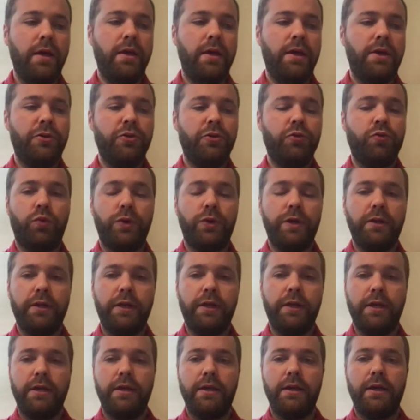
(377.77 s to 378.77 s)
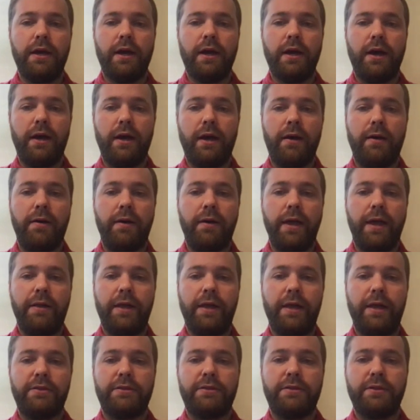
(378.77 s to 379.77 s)
you really
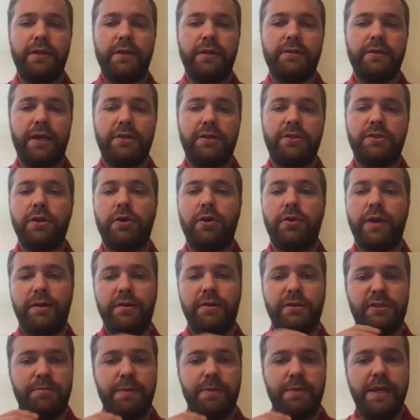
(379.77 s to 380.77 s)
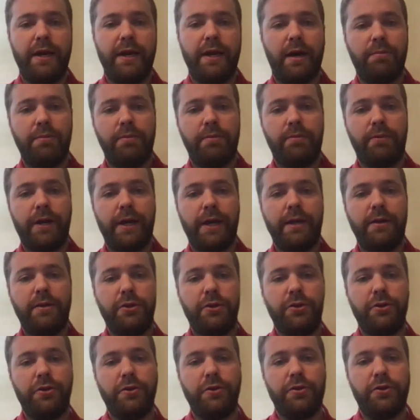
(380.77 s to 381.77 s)
it's like slow down to speed up, right?
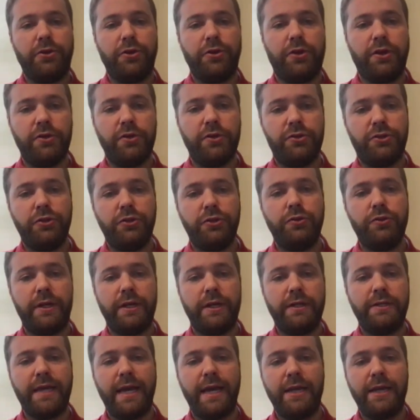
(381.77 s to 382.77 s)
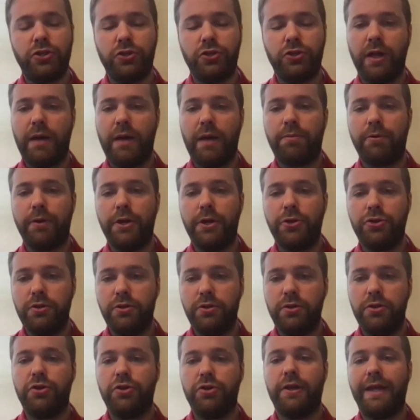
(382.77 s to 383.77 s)
You're going to do an intentional
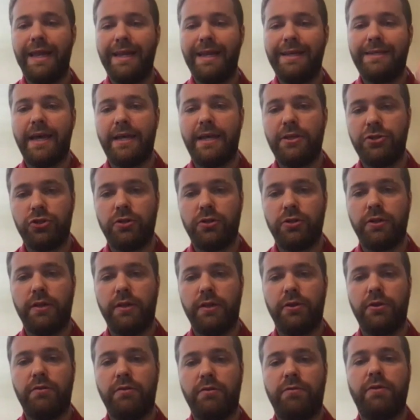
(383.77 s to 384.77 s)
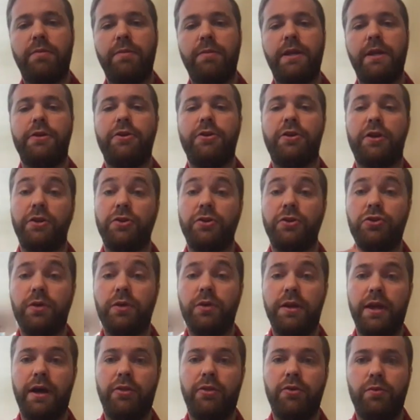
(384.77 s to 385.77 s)
operation. You're going to intentionally learn from it. You're going to do
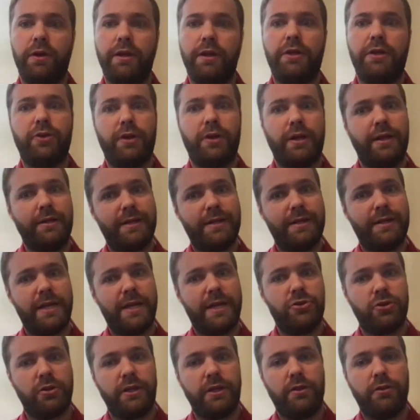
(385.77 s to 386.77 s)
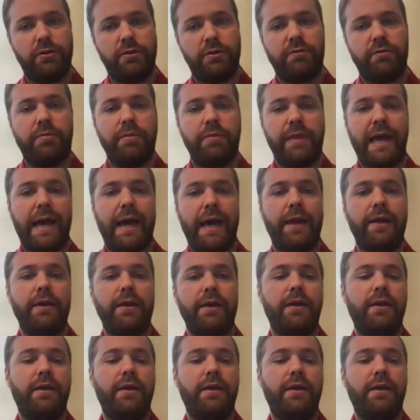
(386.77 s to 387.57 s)
another one, and you're going to intentionally learn from that.